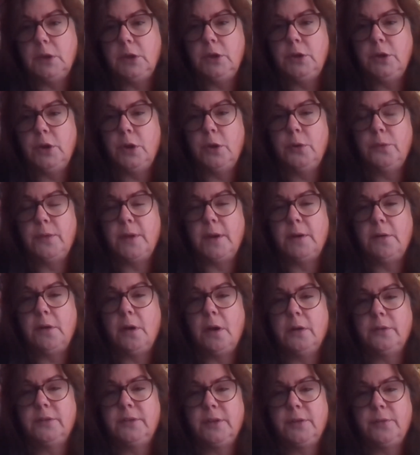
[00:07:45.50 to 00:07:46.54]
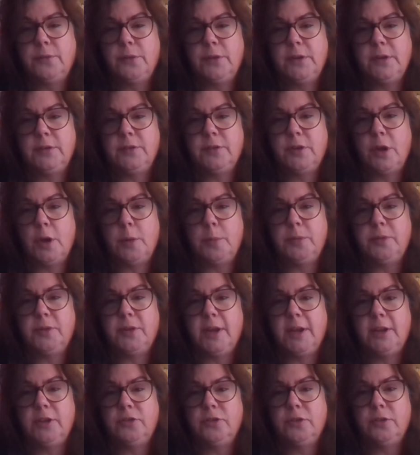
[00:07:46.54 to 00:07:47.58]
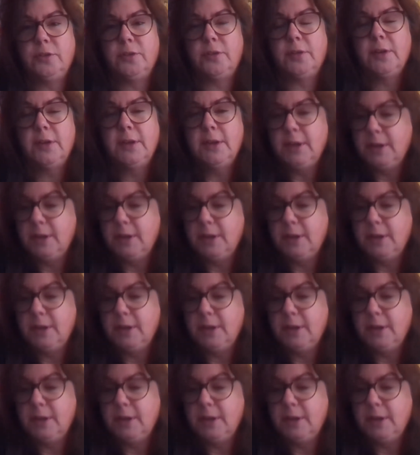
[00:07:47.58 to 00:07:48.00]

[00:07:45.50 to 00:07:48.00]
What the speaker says: you know, there are different interpretations